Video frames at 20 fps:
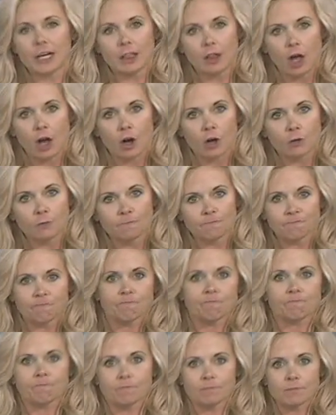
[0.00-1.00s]
low
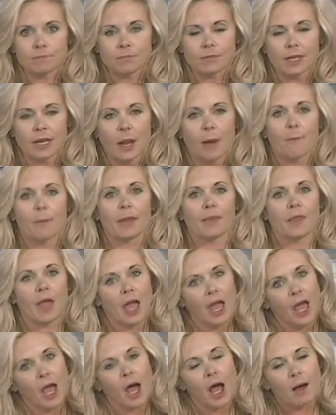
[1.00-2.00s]
but
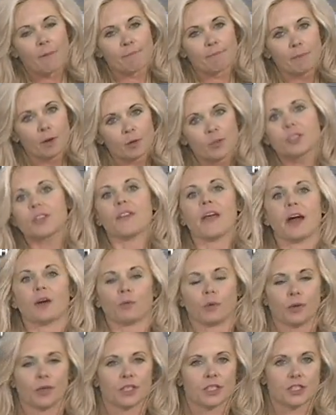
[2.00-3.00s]
um, most of that
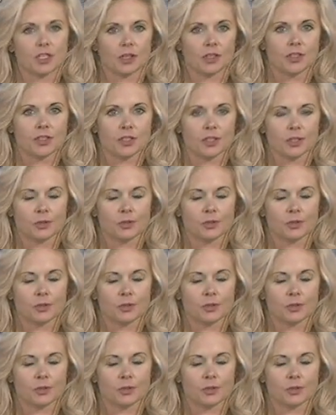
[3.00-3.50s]
really starts to